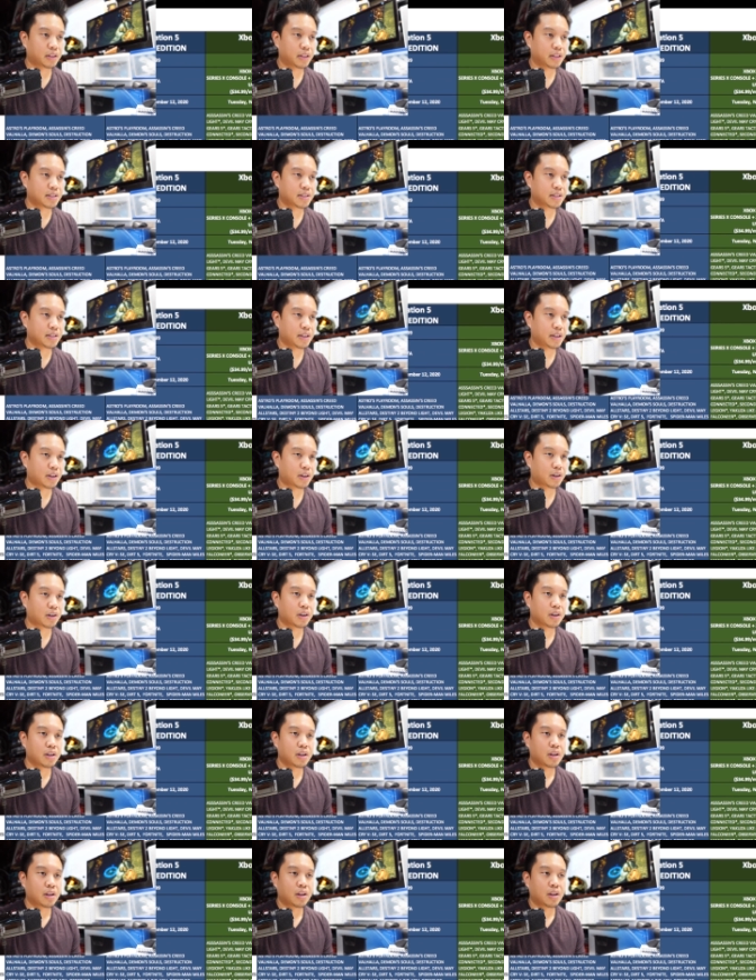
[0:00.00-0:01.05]
let's see here.
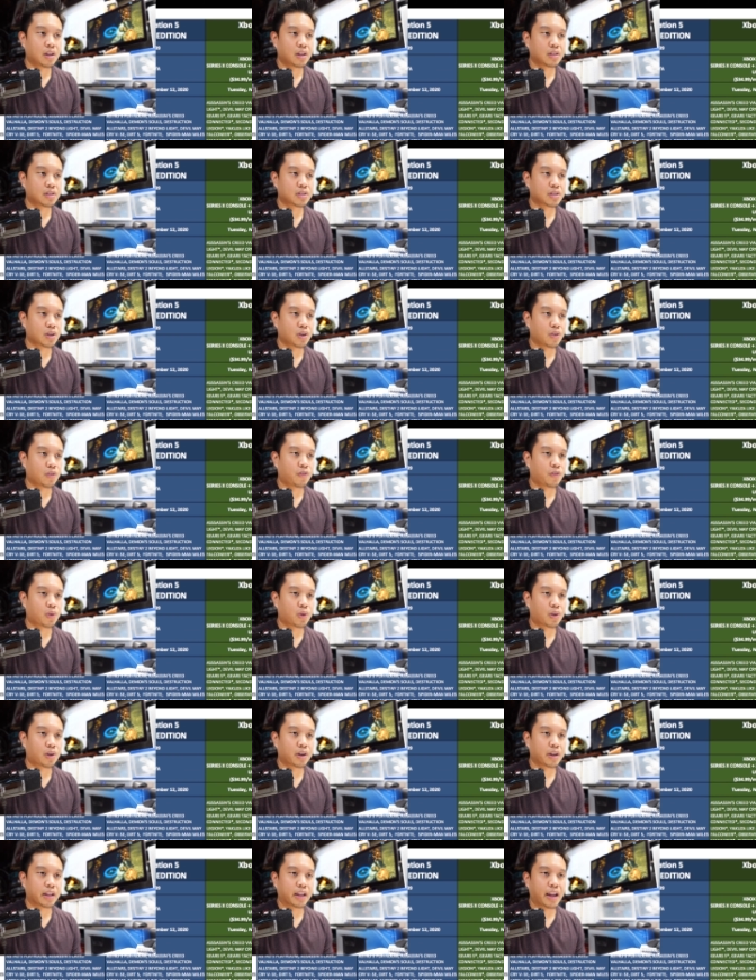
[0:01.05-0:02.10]
So
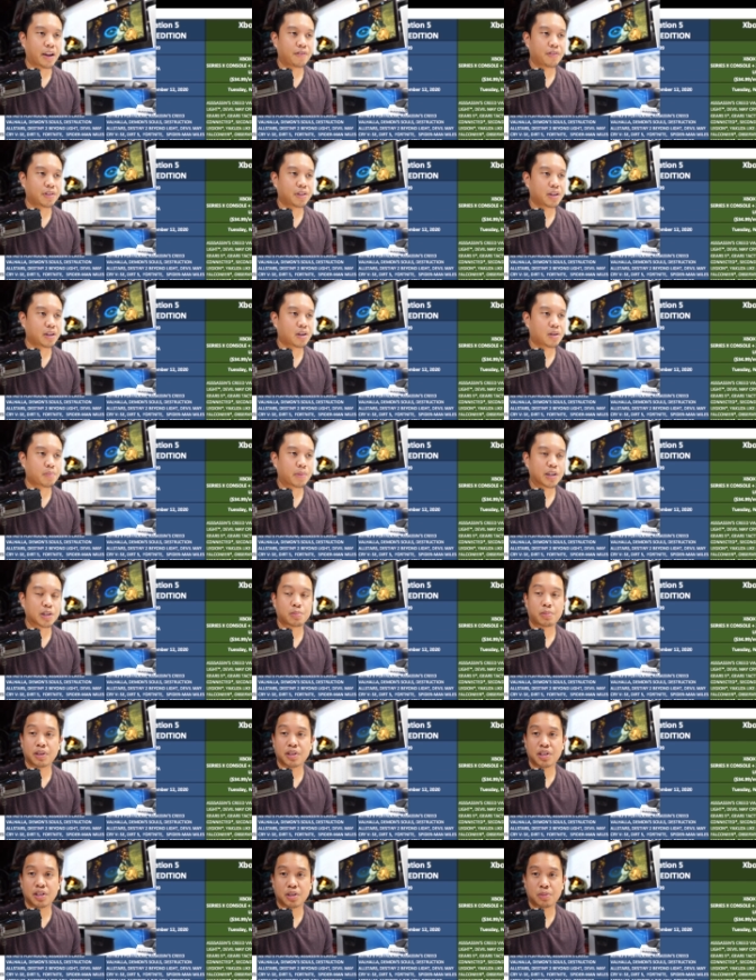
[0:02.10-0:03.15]
for everything on my
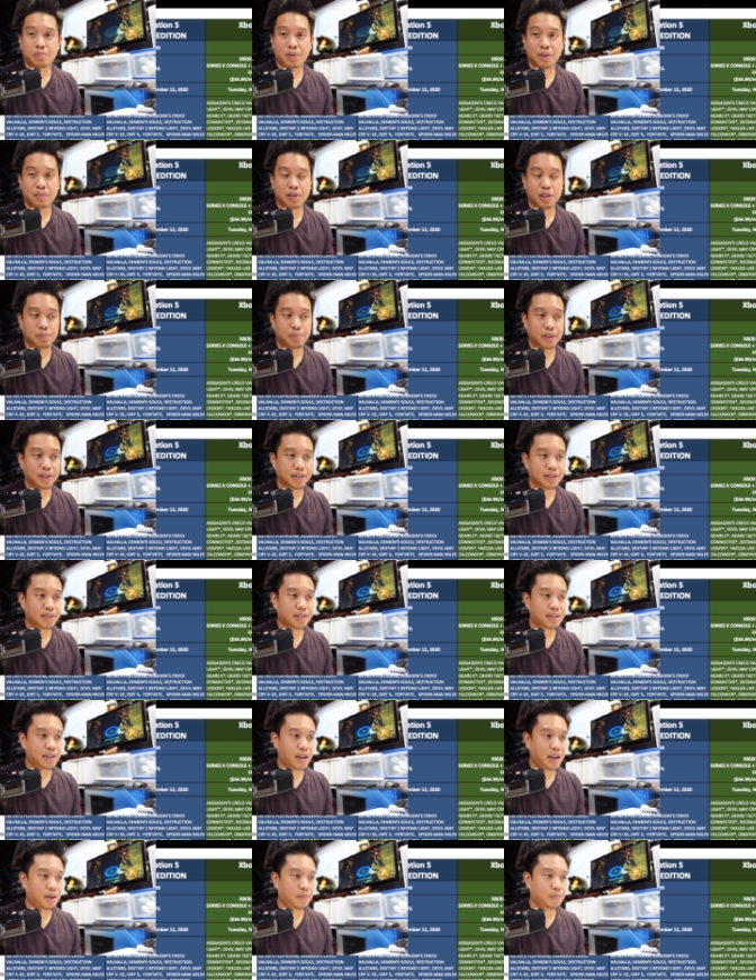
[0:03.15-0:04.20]
spreadsheet's pretty much been the
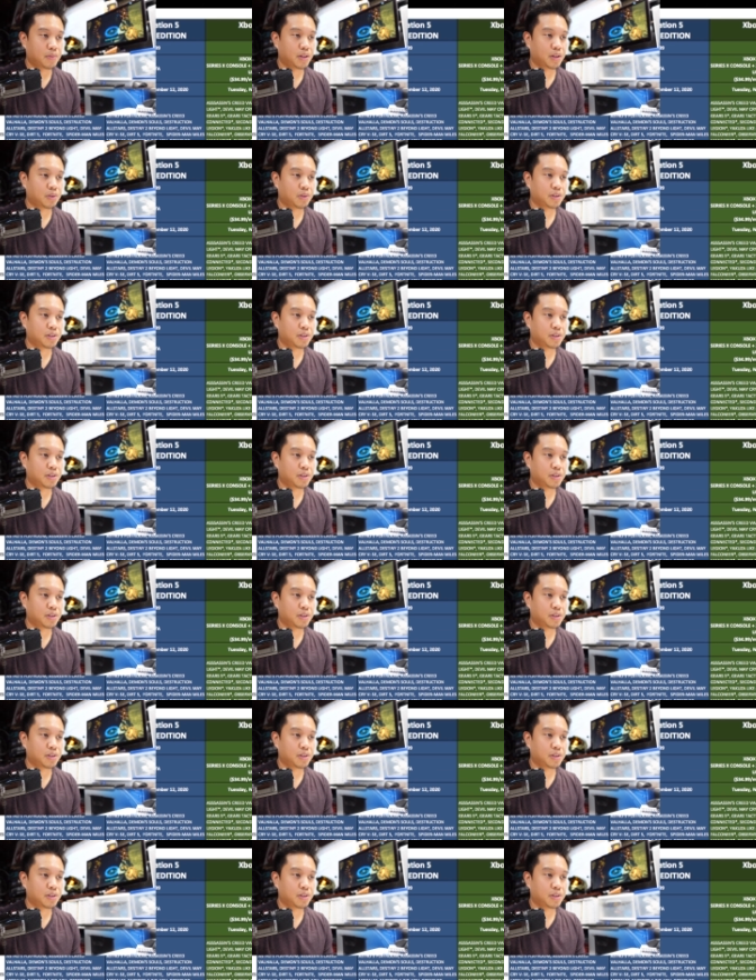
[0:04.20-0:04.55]
same. The